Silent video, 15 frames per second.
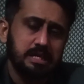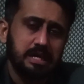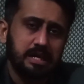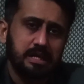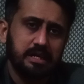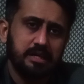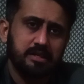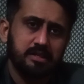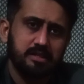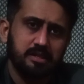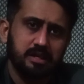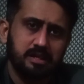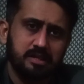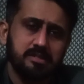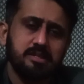
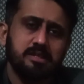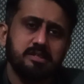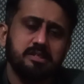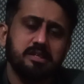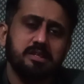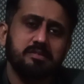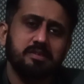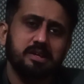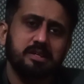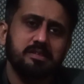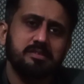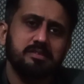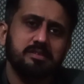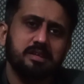Allergic conjunctivitis